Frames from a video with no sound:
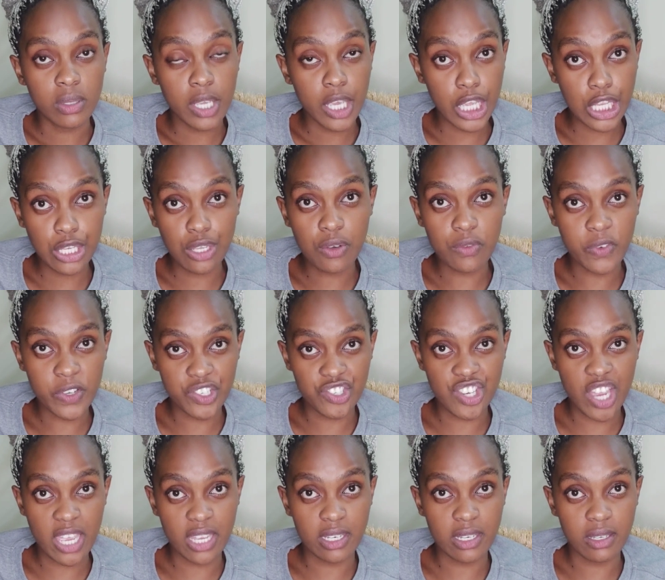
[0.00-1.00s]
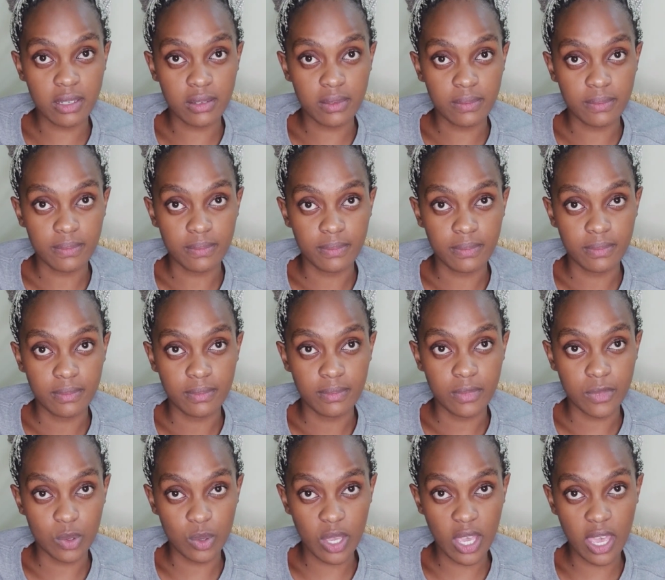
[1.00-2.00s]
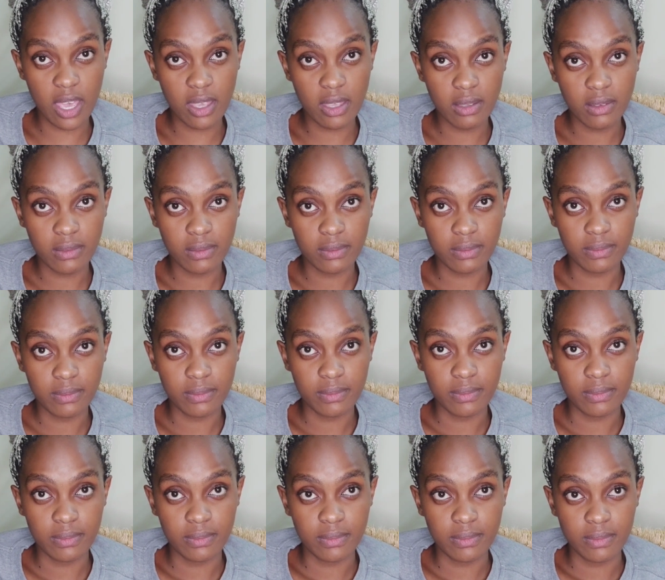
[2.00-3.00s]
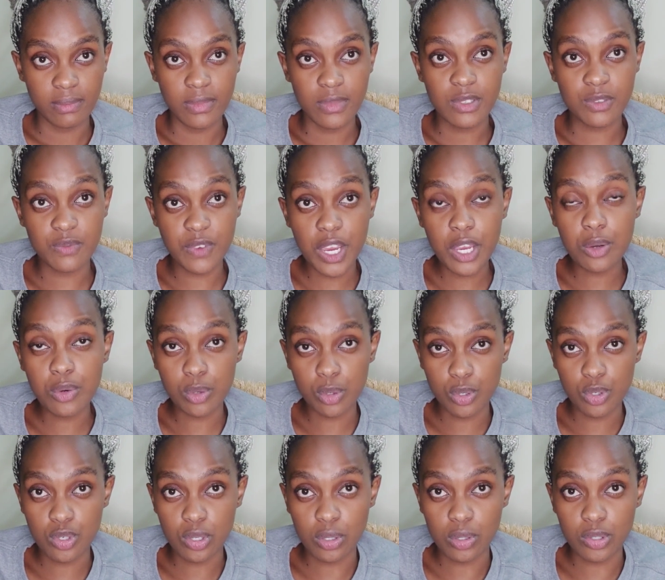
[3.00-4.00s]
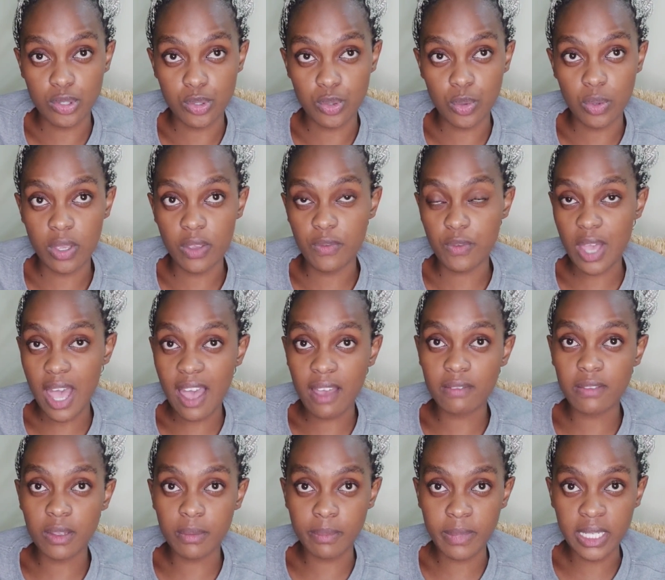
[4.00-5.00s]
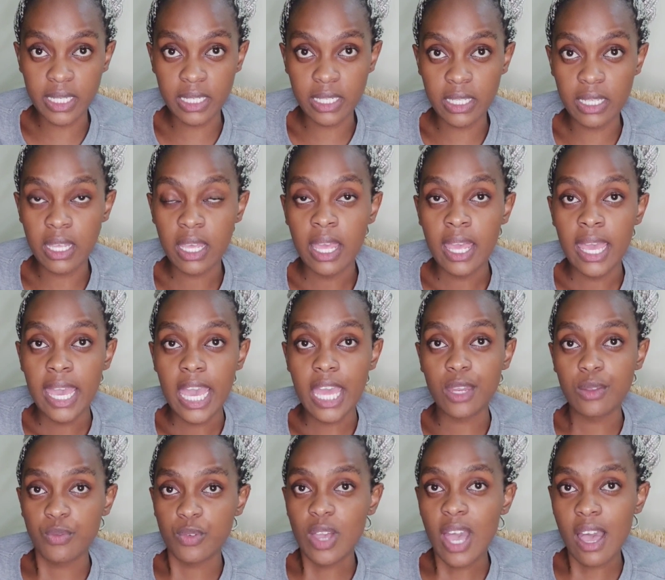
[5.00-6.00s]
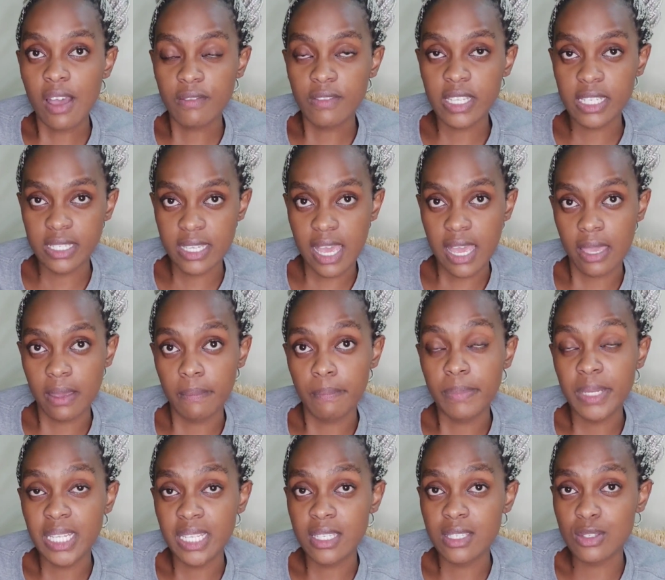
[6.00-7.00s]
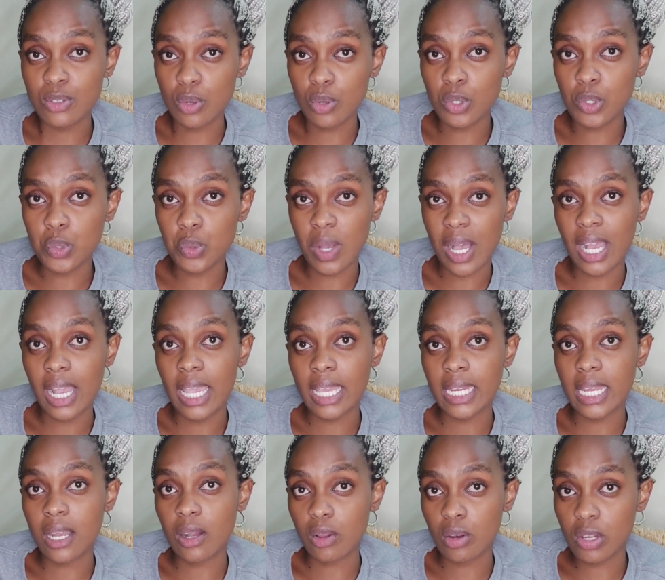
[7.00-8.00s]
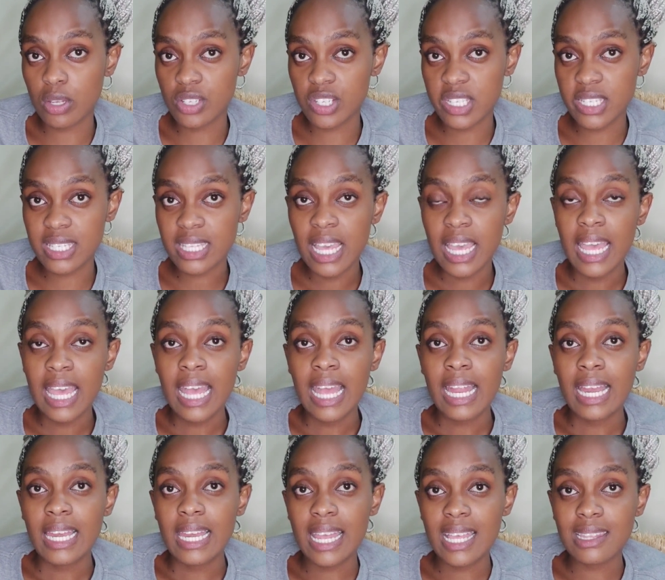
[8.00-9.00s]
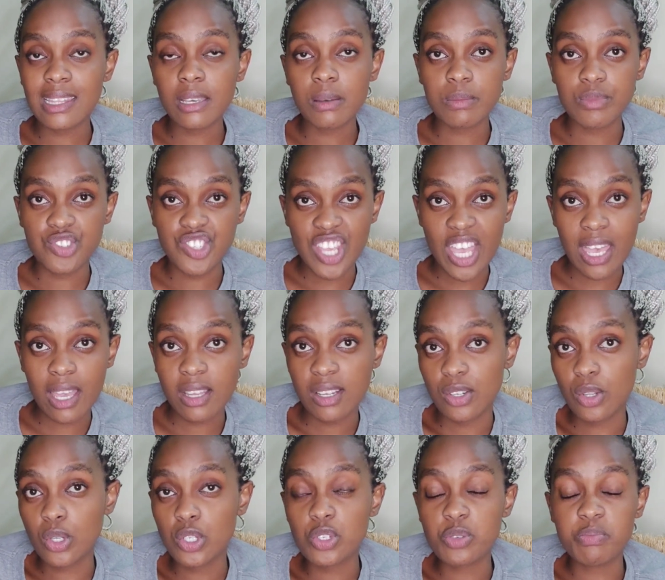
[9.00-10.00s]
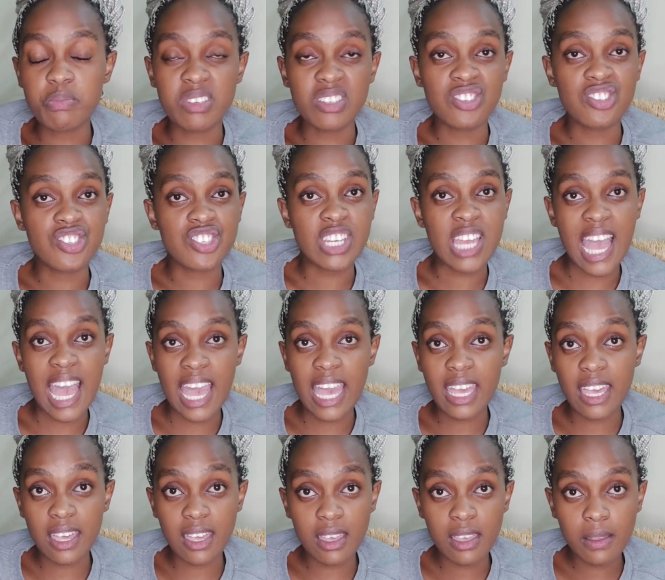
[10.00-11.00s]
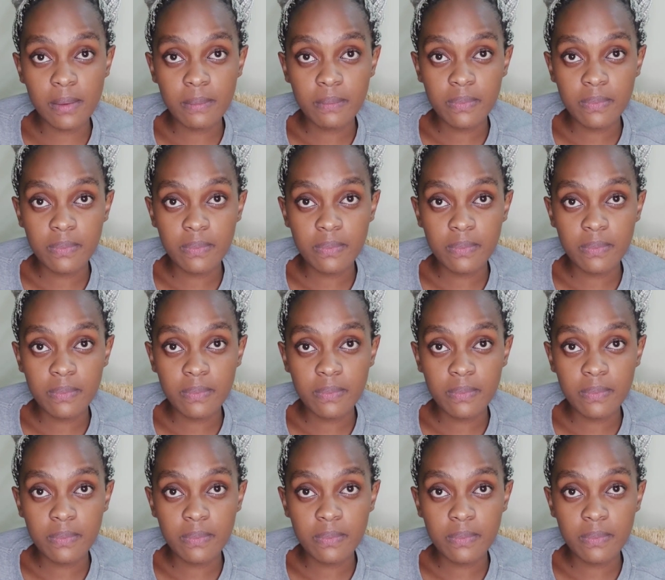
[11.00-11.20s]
in your vagina. Okay? It's very crucial. So, if you have the money and if you have the time, please go to a gynecologist. Let them check. Don't be shy.